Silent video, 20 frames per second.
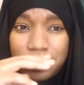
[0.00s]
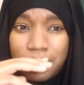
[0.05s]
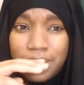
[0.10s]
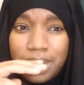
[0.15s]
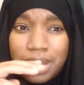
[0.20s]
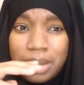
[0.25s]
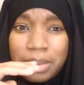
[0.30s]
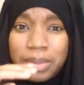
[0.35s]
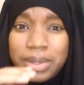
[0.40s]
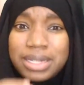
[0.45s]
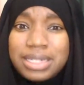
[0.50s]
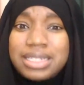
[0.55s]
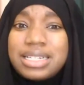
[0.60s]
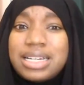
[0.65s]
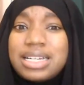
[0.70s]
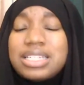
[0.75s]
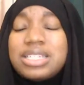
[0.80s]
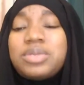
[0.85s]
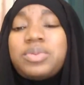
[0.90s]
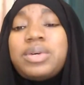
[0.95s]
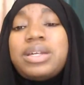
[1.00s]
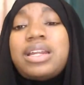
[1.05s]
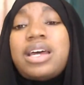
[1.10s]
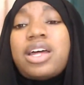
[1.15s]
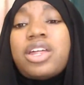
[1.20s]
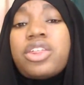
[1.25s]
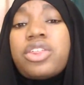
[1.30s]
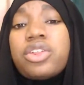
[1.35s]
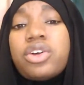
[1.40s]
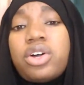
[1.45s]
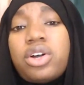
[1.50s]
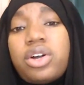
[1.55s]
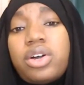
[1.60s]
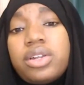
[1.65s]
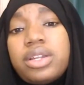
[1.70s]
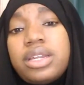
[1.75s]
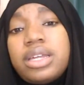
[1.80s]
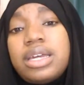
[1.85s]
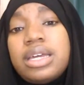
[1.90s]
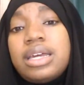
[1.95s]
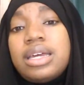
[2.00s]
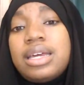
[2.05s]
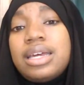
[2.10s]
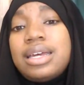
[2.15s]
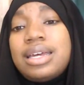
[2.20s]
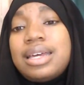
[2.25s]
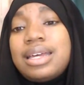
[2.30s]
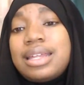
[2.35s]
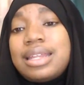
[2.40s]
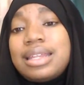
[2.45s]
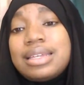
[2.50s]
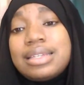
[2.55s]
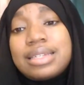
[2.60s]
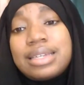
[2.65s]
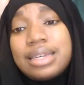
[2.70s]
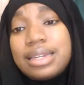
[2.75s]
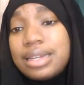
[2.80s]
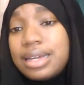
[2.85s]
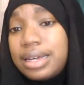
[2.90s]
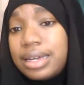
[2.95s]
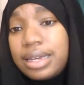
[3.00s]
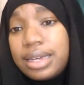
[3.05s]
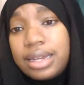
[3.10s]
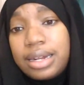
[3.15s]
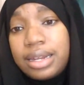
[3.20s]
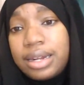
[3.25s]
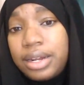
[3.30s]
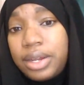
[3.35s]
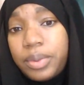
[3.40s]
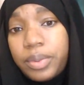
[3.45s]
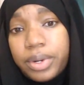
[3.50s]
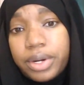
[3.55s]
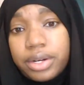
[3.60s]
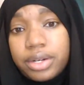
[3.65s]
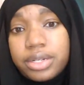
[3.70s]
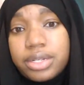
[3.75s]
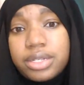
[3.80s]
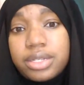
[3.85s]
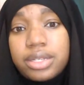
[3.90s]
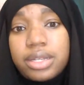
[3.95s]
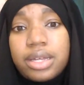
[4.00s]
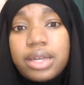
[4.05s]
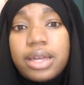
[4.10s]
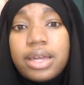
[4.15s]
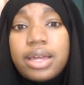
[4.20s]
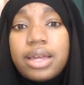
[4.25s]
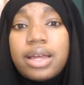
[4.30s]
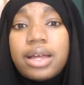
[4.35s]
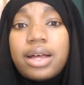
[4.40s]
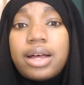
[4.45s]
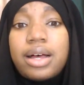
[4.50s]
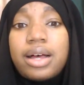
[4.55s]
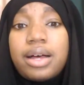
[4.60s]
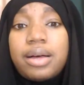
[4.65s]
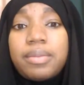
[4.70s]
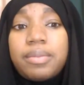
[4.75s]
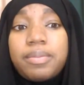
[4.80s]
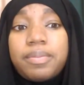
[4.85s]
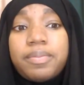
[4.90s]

But just when I thought this cannot get any worse, um,